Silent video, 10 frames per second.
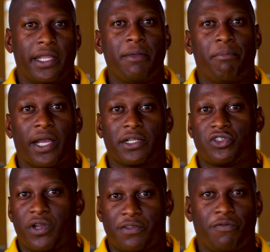an
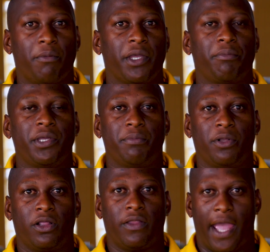impact, transforming
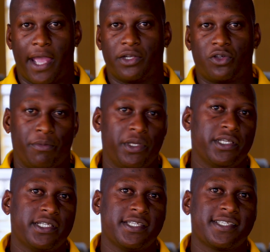people and
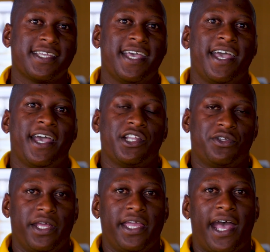communities.
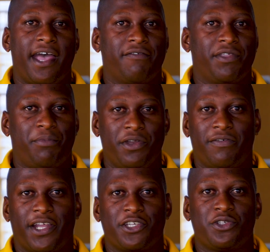Today, I have the
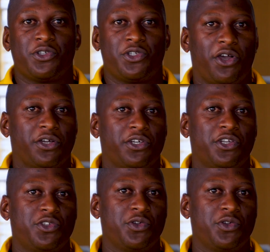privilege to talk